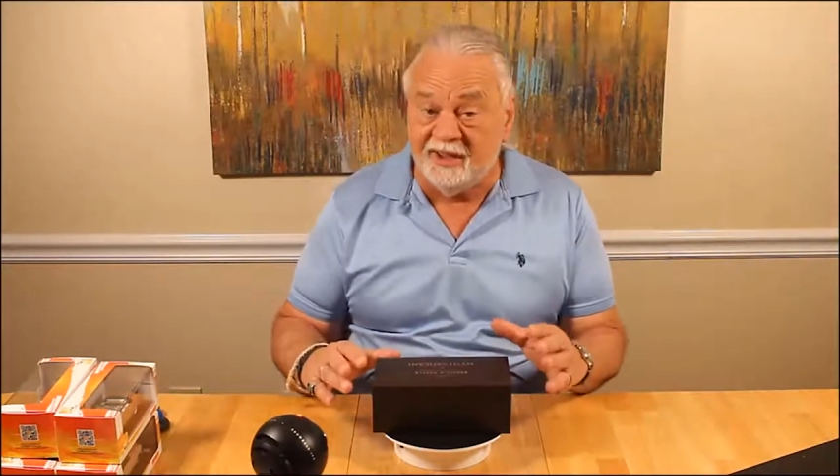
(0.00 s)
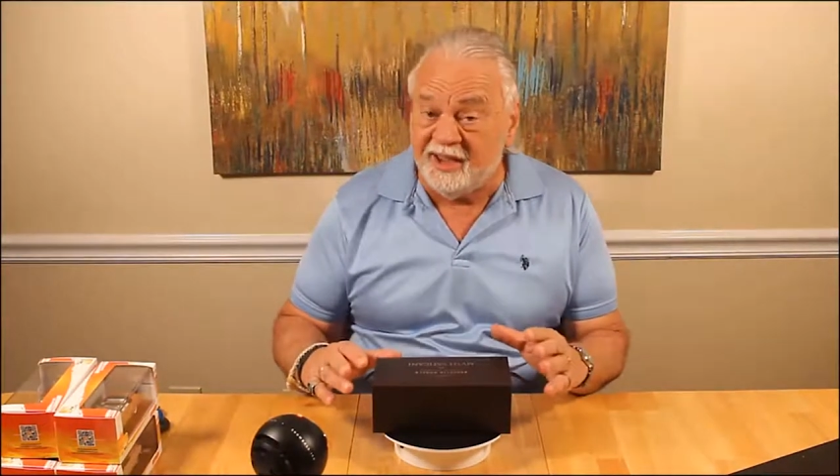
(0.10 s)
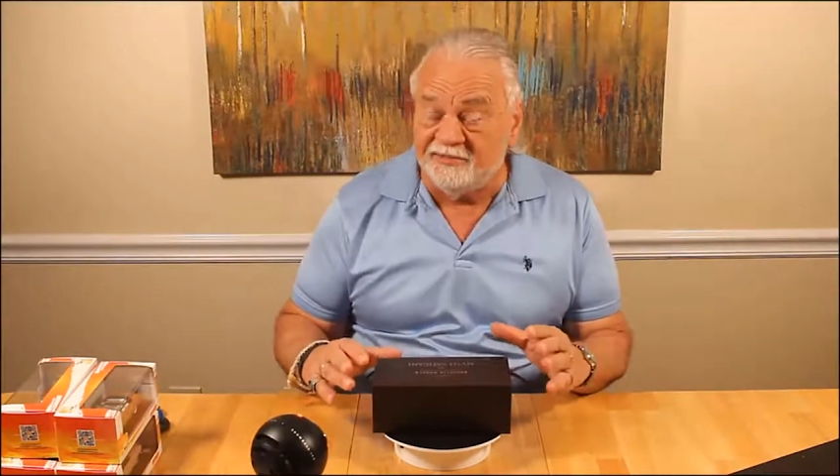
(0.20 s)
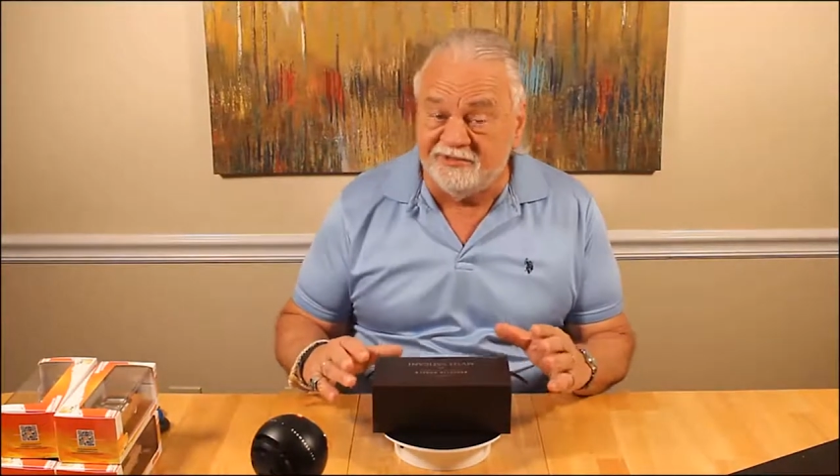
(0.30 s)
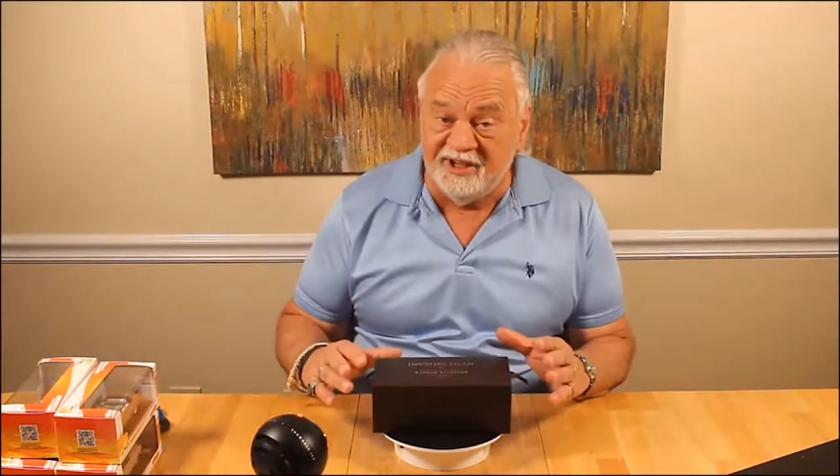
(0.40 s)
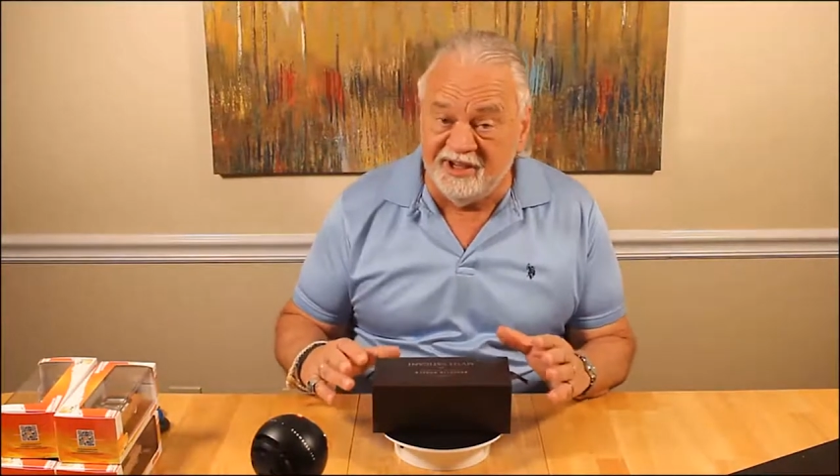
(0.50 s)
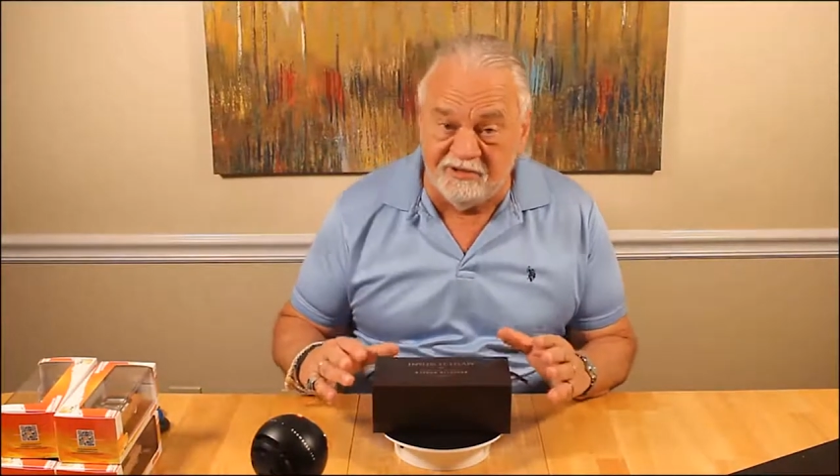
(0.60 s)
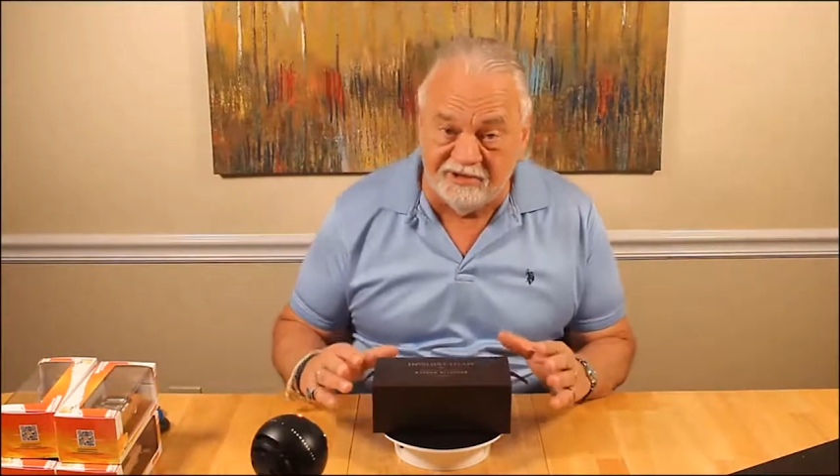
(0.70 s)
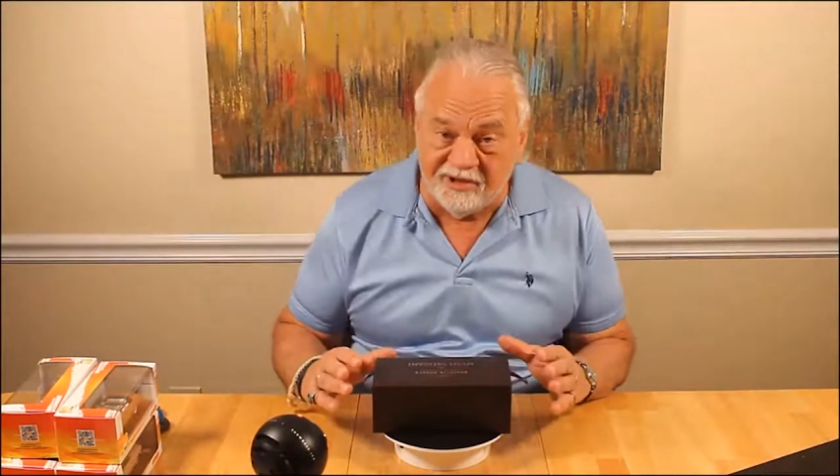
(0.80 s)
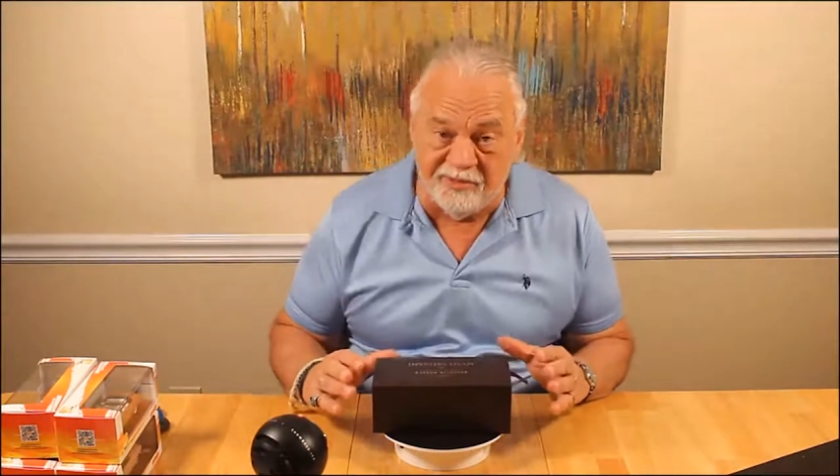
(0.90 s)
absolutely
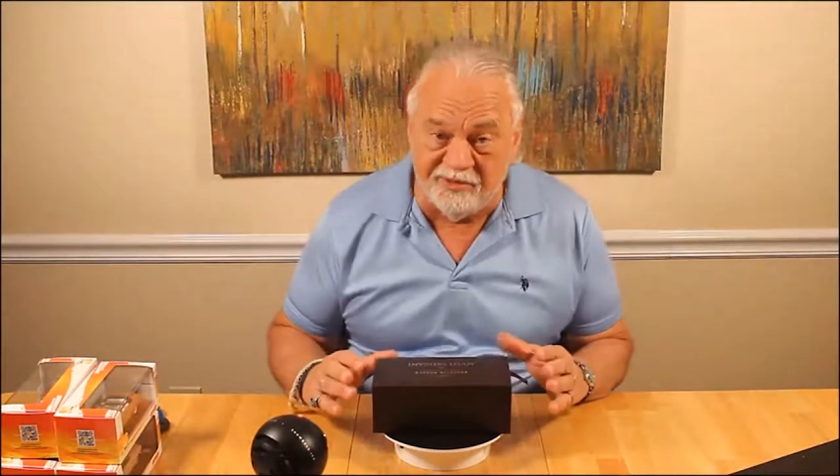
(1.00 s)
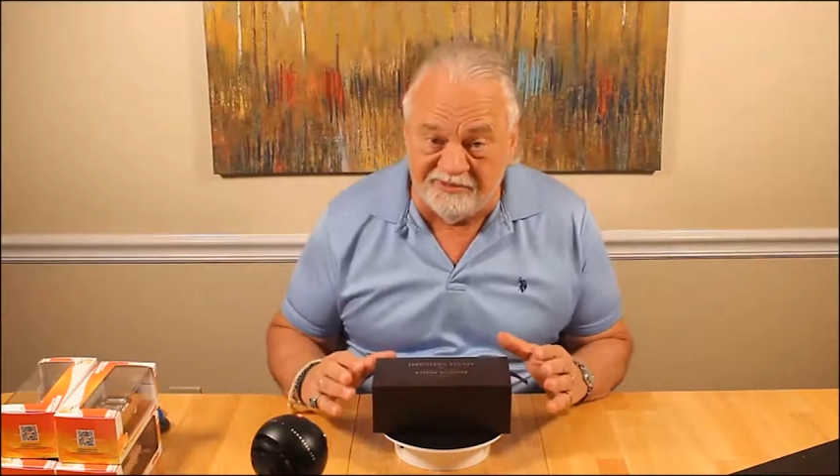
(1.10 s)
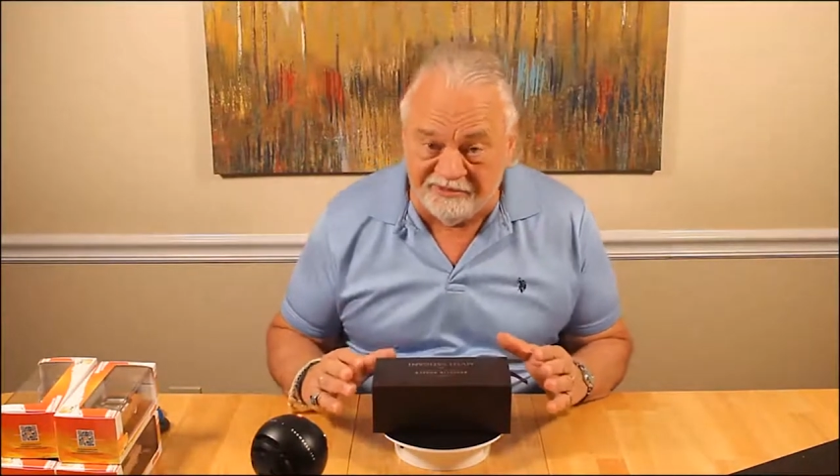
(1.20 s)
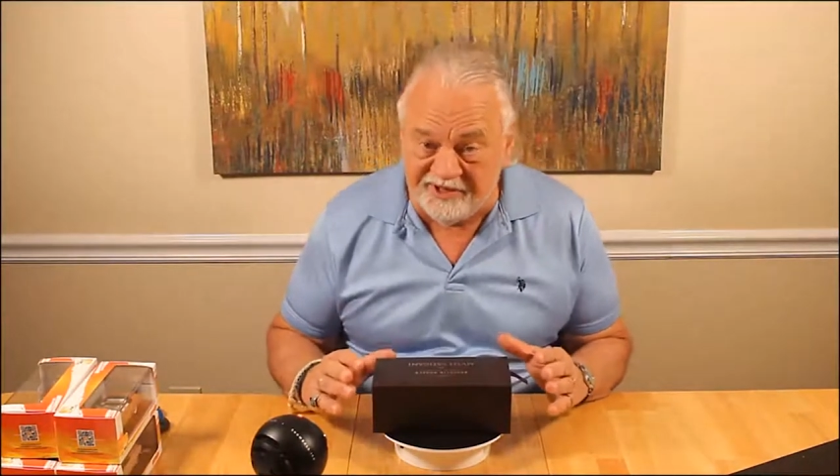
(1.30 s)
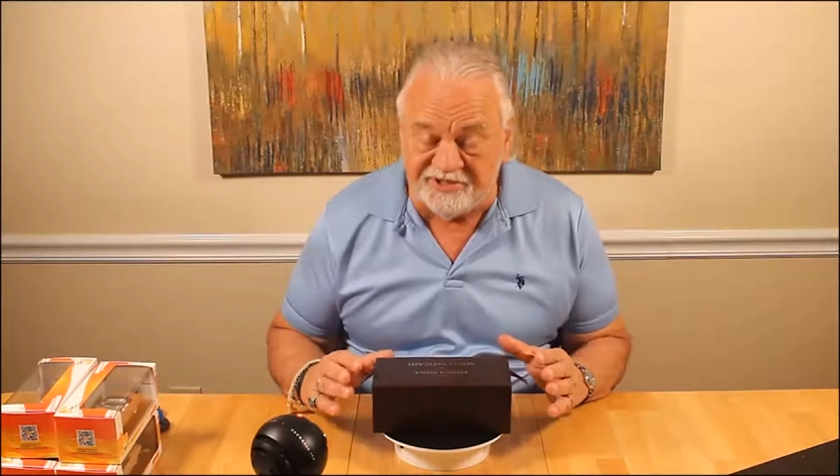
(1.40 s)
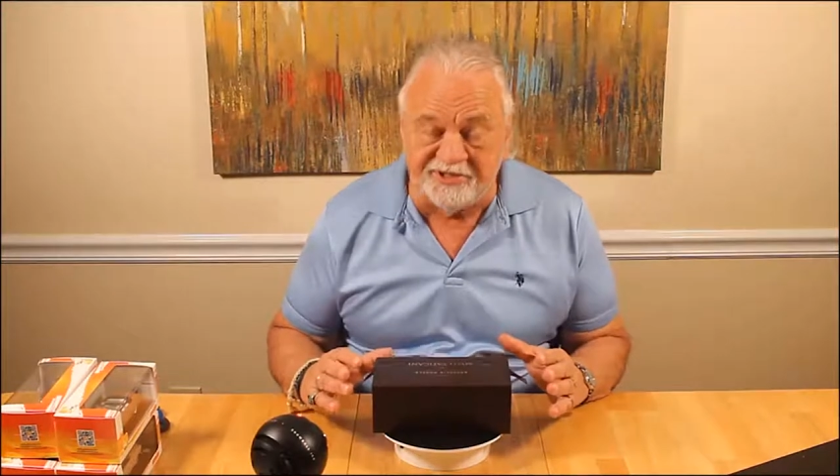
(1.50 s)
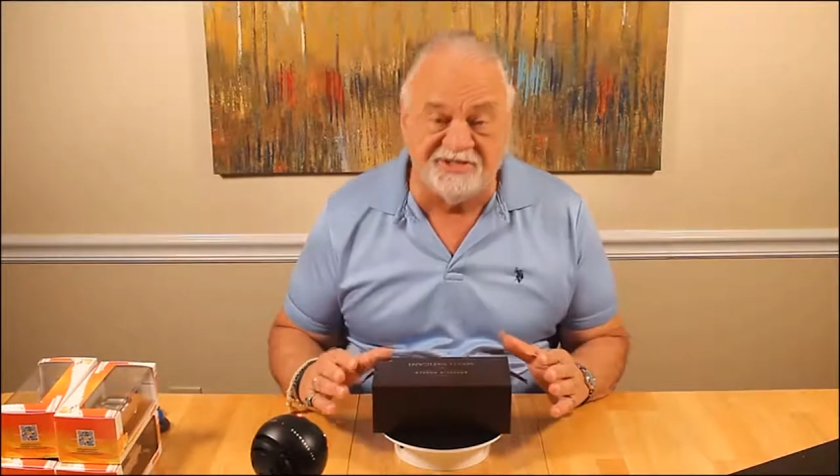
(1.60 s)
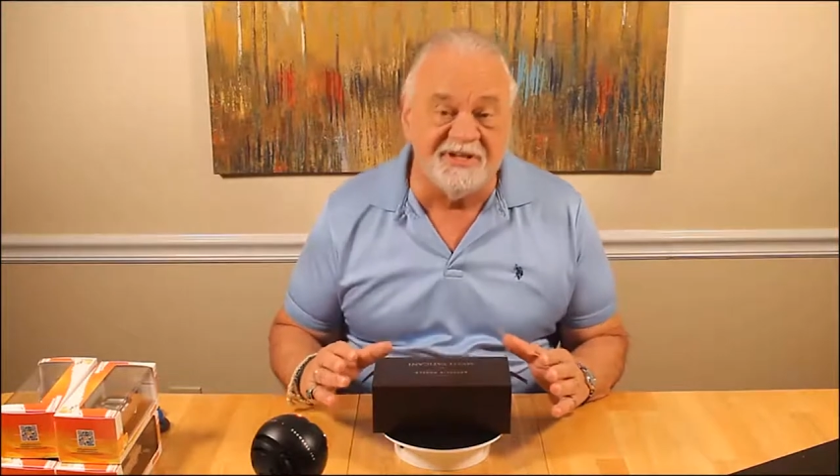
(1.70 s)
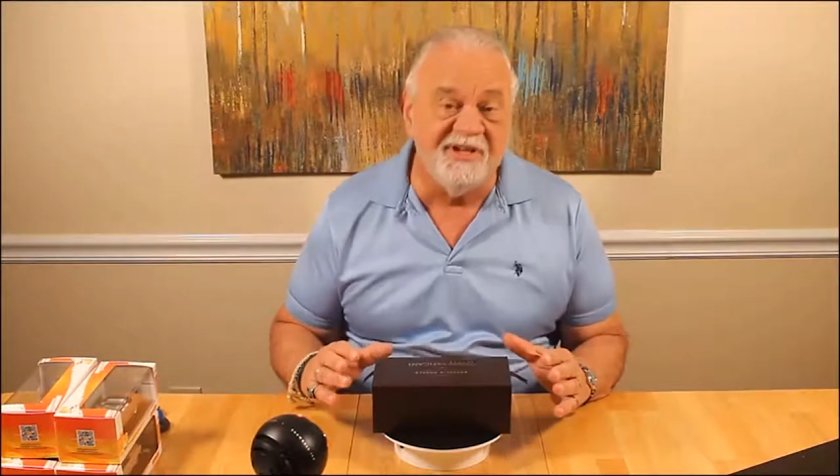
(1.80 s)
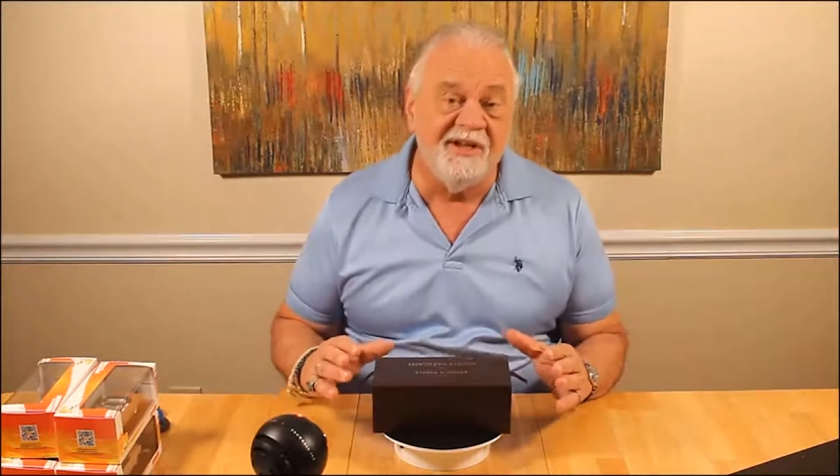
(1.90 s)
incredible
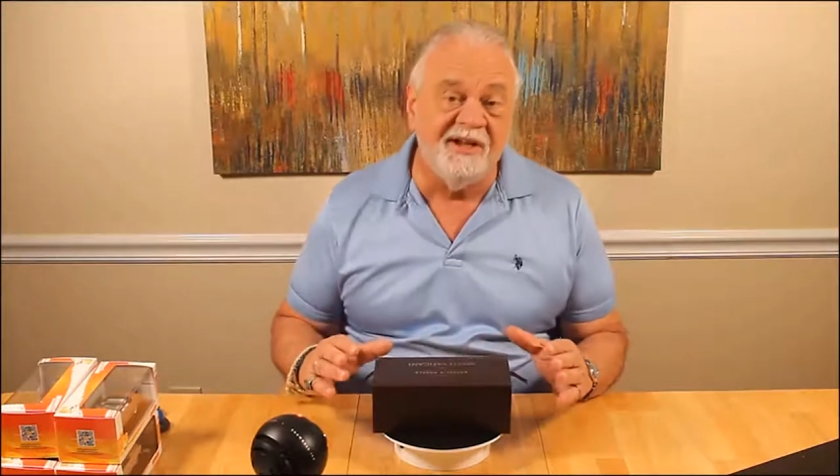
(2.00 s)
features.